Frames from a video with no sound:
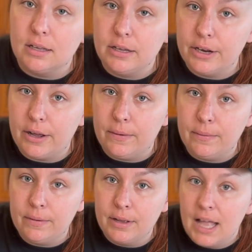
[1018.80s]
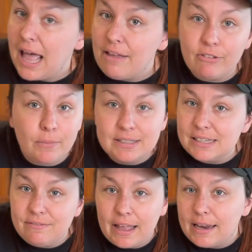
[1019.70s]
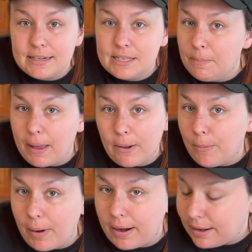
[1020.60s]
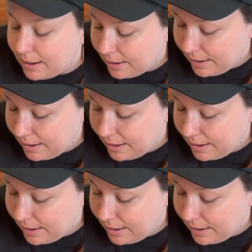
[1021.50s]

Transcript: you know? Everyone's invited to the pickle party.